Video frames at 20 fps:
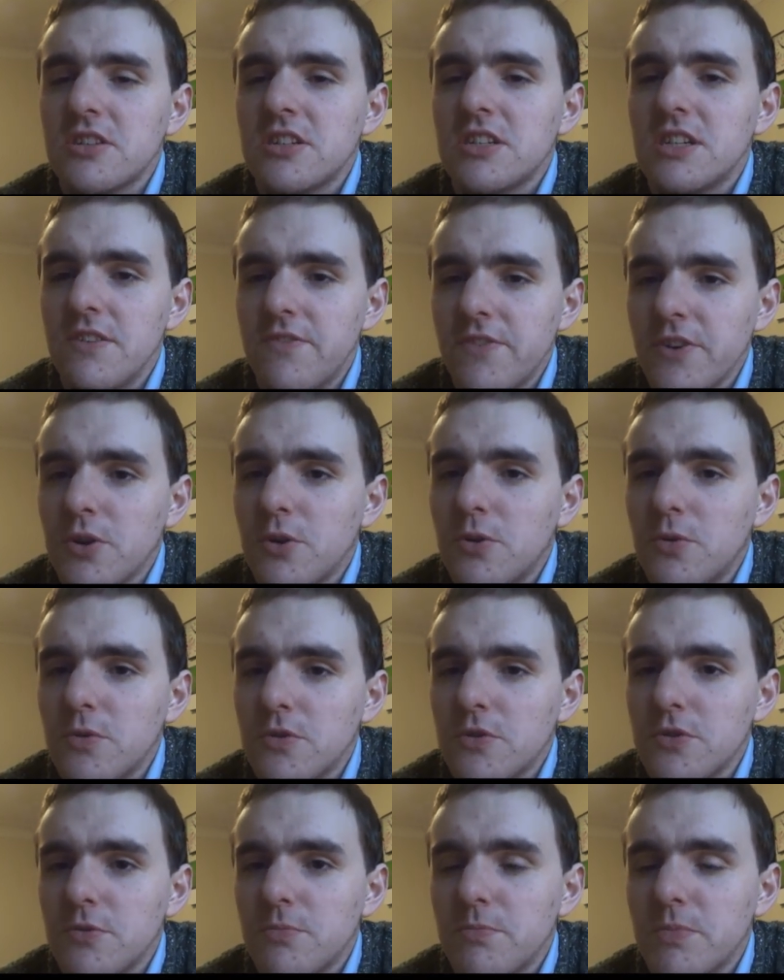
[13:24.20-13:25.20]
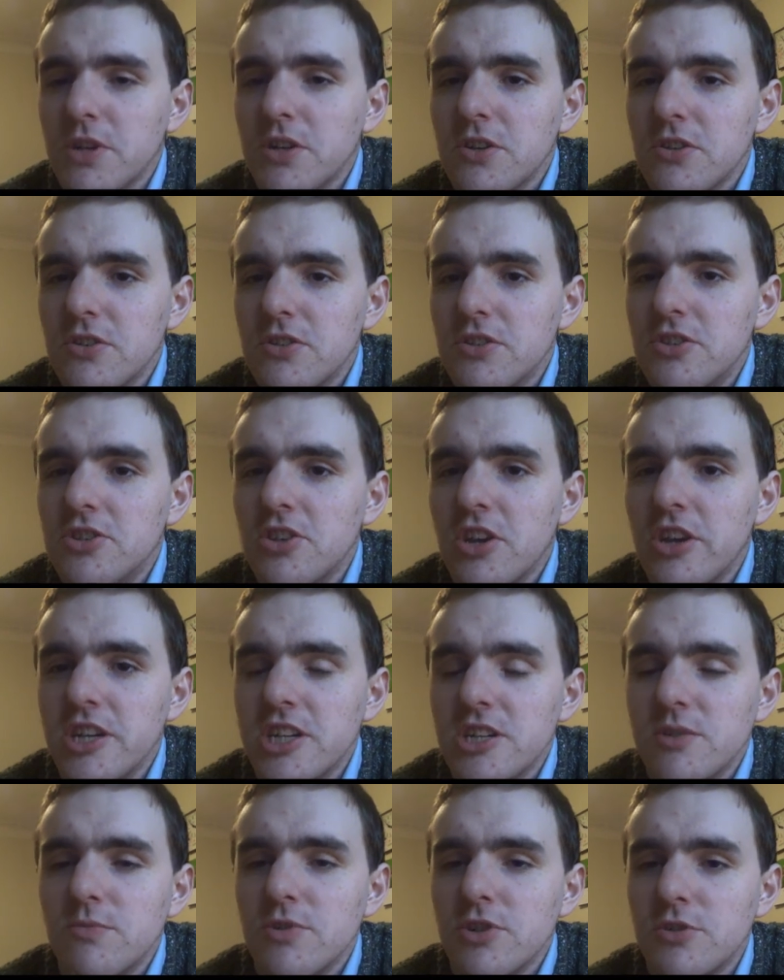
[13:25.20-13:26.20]
difficult because I
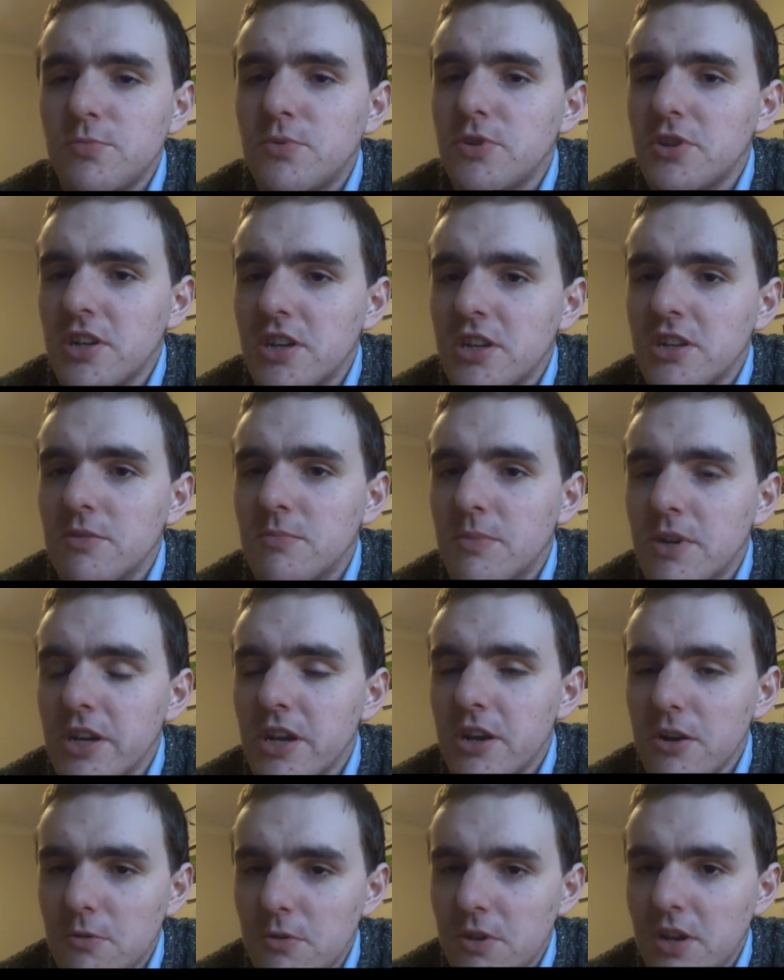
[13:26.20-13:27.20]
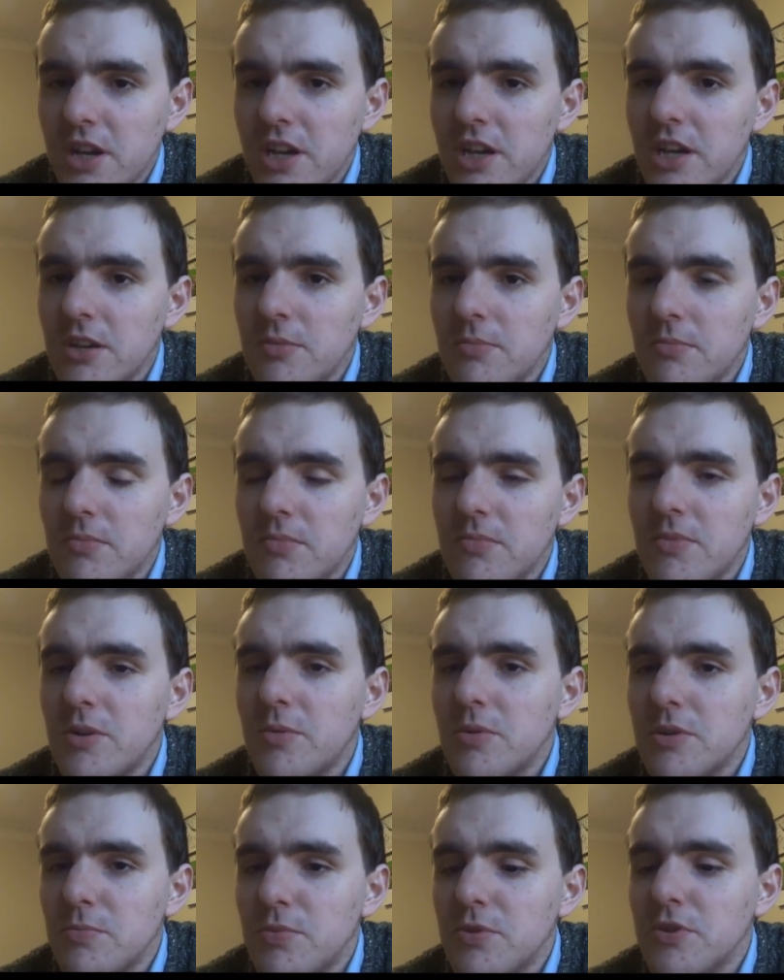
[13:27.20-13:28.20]
don't want to put it under my own name. I
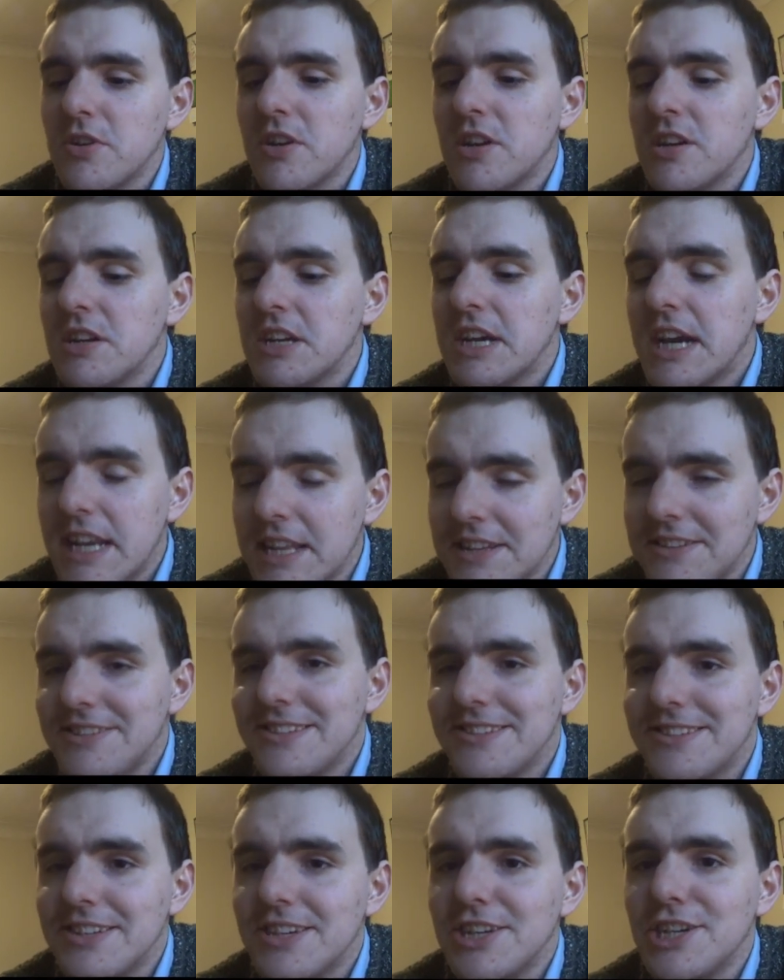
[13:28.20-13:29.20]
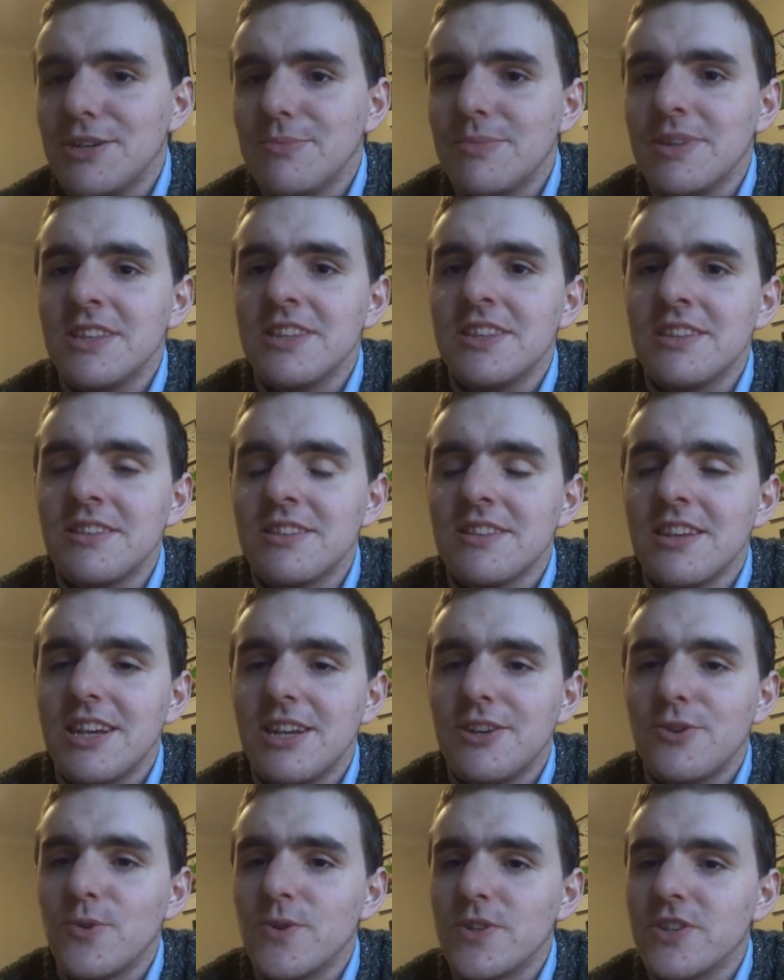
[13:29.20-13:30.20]
want to put it under Alex's name, and
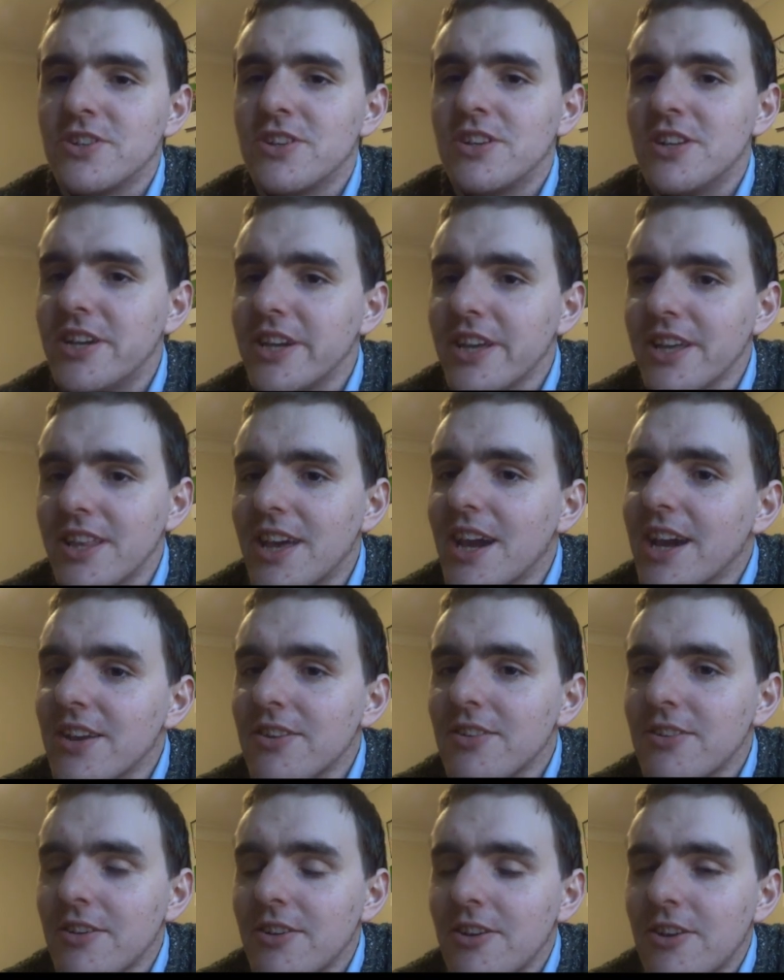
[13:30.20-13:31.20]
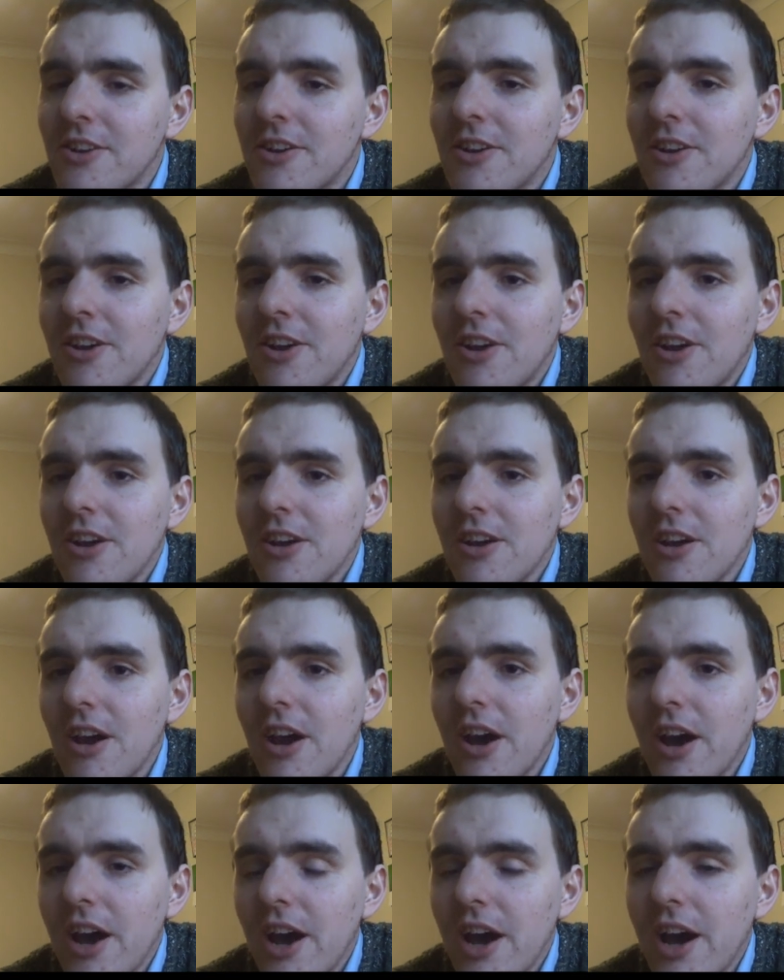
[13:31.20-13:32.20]
Kindle doesn't like that.
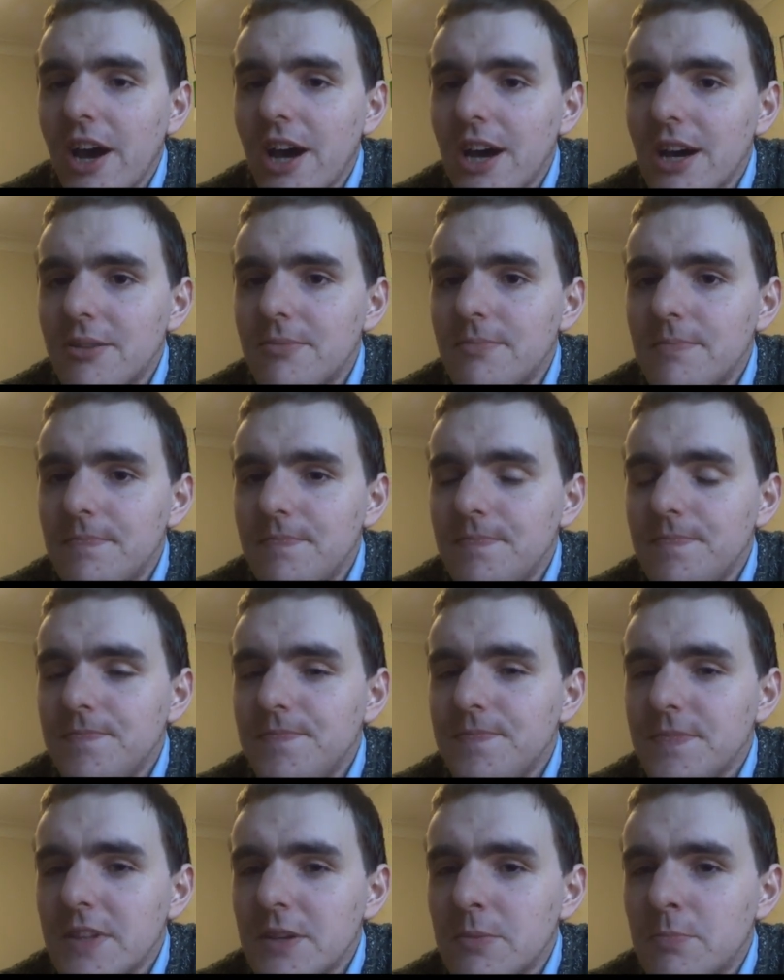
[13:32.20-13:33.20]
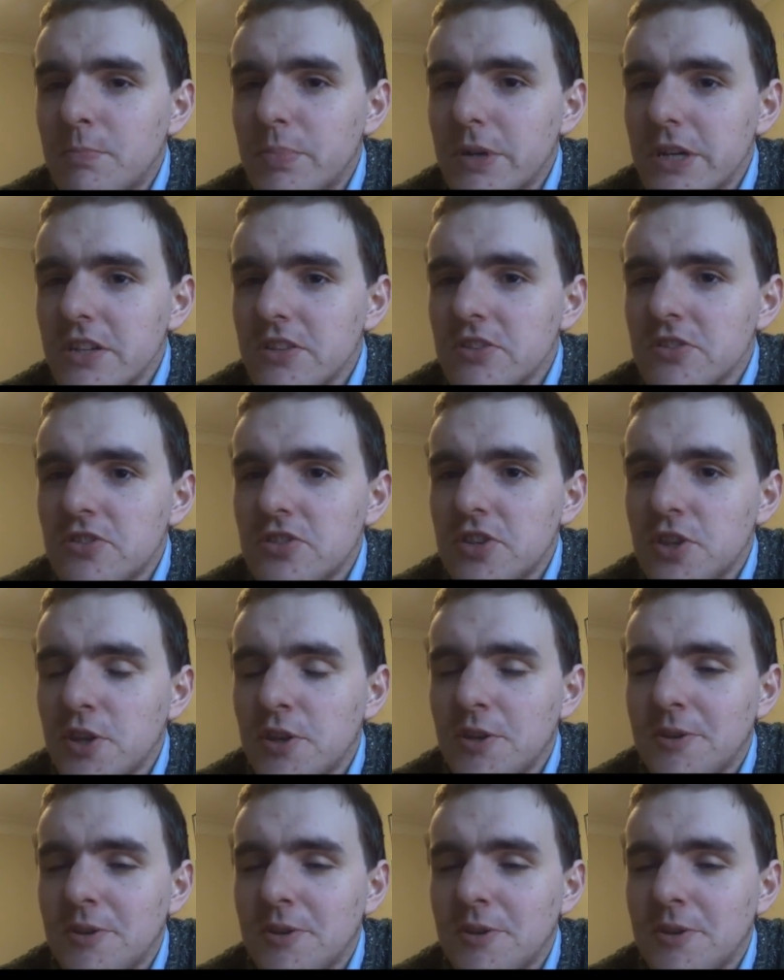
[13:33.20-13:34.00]
Um, but